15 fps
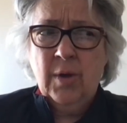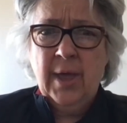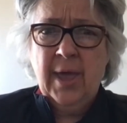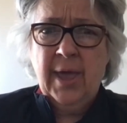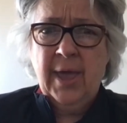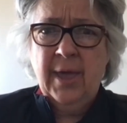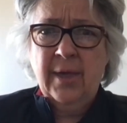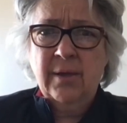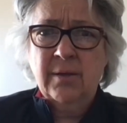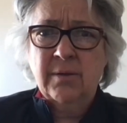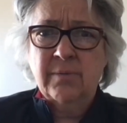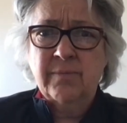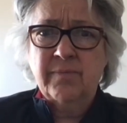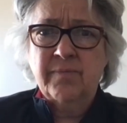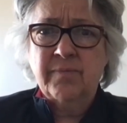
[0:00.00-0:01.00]
Okay?
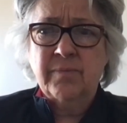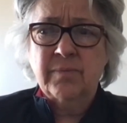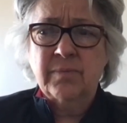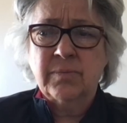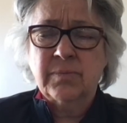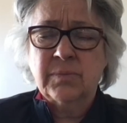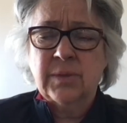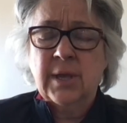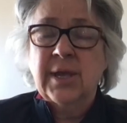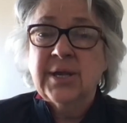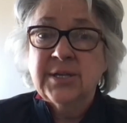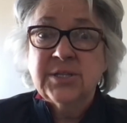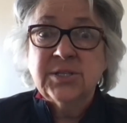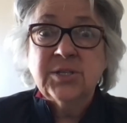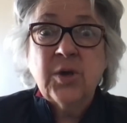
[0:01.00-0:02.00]

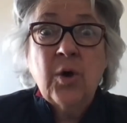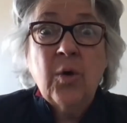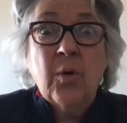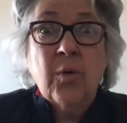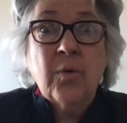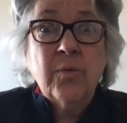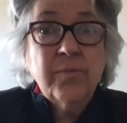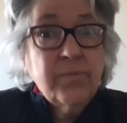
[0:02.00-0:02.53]
So,